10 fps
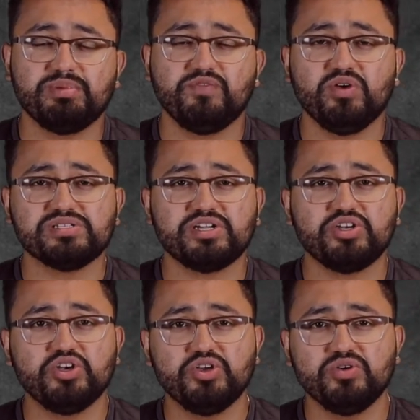If you guys are
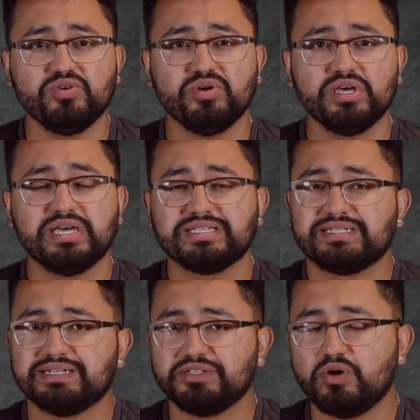new
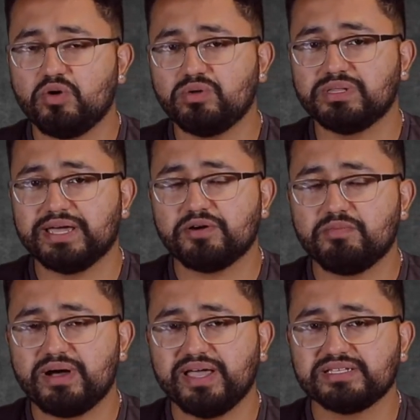to the whole Lego
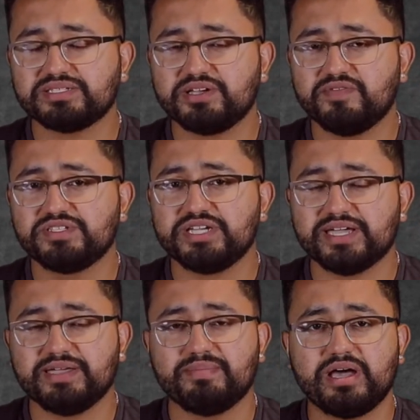buying stuff, check
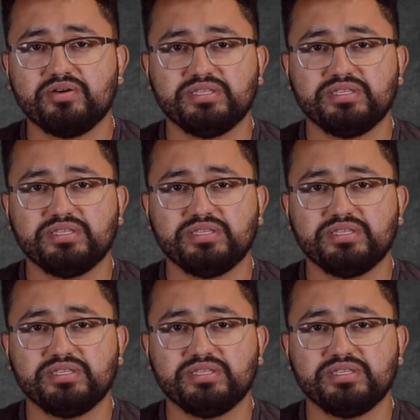him out.